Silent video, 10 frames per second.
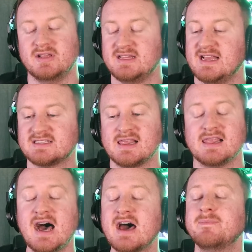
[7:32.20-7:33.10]
But he has a
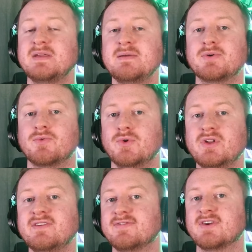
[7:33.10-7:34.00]
lot of people
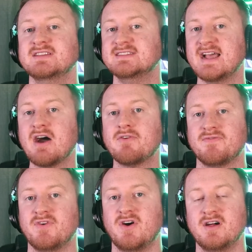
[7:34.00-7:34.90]
rooting for his
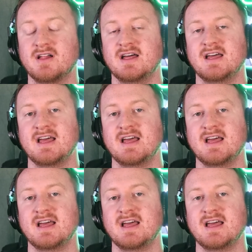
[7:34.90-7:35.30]
downfall,